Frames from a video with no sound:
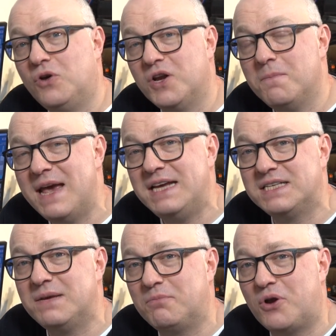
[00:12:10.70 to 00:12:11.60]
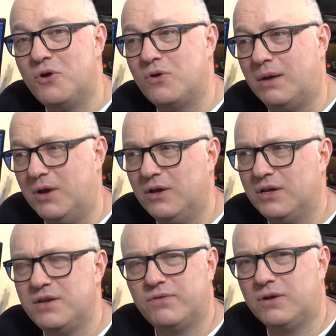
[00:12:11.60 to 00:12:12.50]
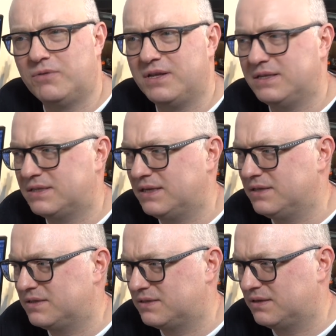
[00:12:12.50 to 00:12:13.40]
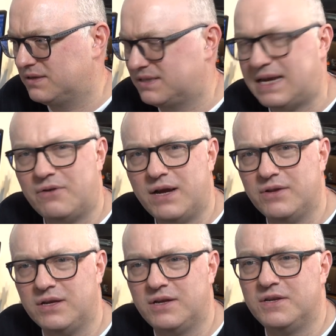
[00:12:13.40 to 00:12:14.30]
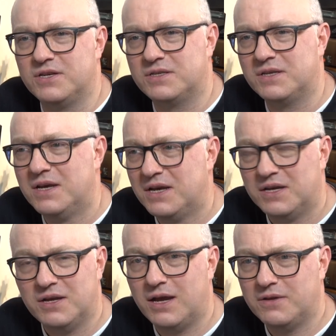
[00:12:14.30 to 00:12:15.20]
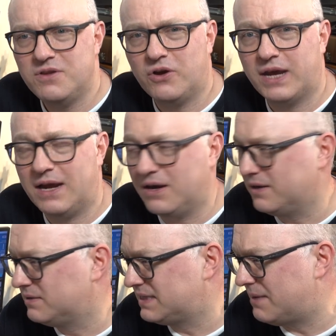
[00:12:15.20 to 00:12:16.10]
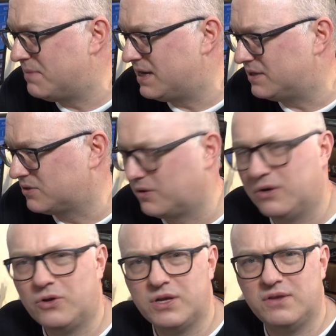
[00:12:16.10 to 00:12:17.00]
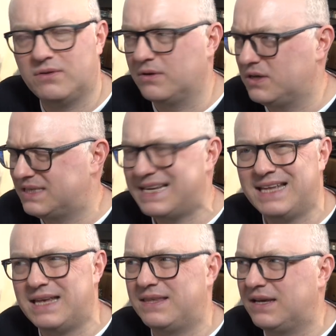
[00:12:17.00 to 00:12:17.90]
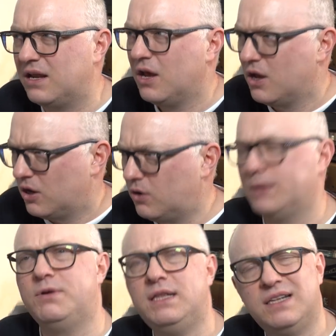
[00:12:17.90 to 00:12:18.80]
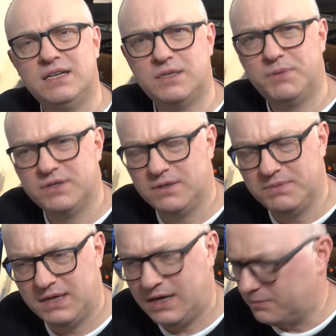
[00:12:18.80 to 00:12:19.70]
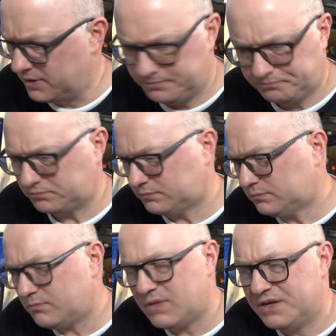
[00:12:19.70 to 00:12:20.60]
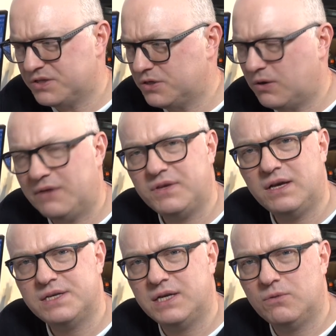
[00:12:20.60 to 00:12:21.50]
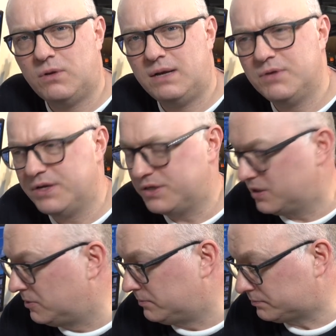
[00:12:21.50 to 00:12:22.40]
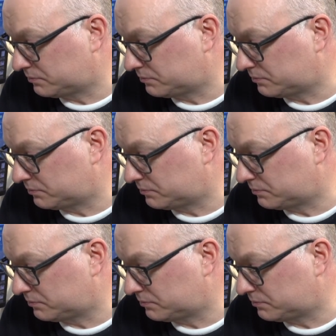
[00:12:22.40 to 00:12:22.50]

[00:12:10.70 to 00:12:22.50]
an amazing programmer and you've got one of these things sat around that you could just knock out in 10 minutes, or you sat there thinking, oh, I'd really like to put something out, but I just don't have the idea what I'm going to do.